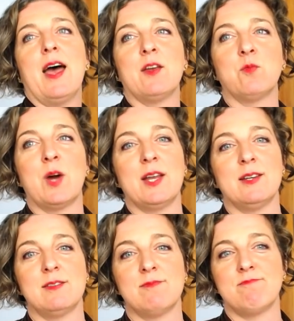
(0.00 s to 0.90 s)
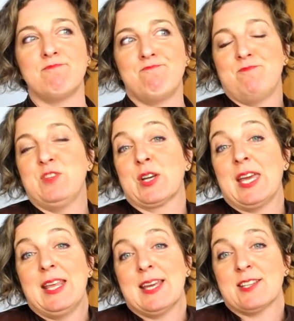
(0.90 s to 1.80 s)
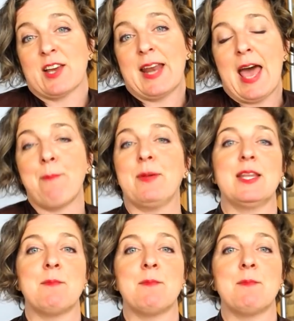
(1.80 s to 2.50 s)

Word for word: and when your key things are going to happen.